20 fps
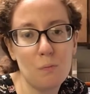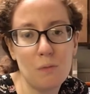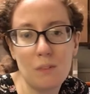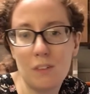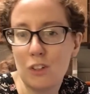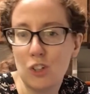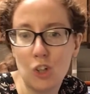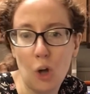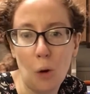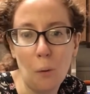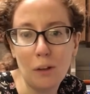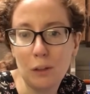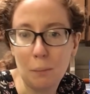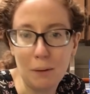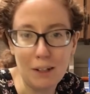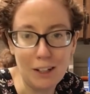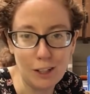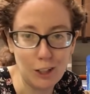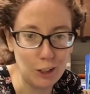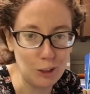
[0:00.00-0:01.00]
show us a
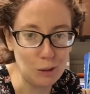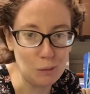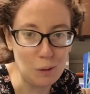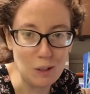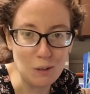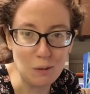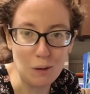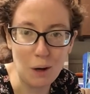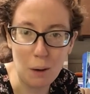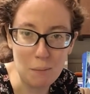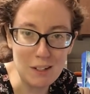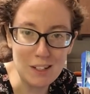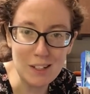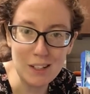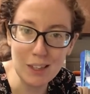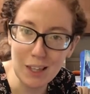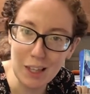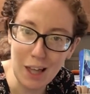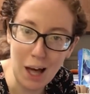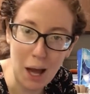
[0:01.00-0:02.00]
picture when you come into
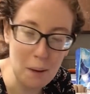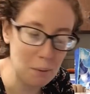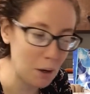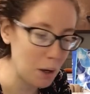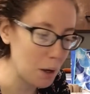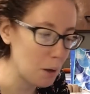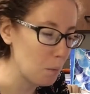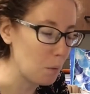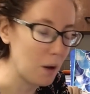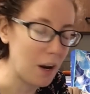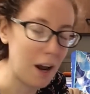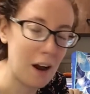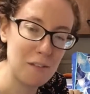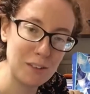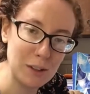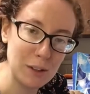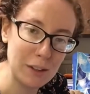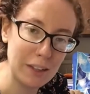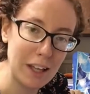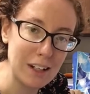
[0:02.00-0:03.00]
the library, whatever
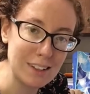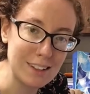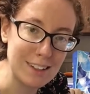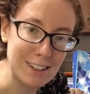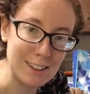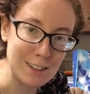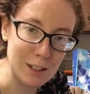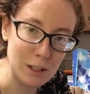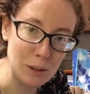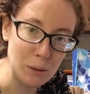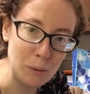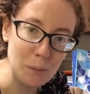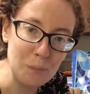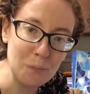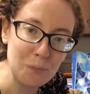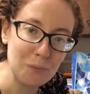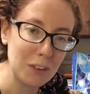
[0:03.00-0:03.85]
you'd like to do.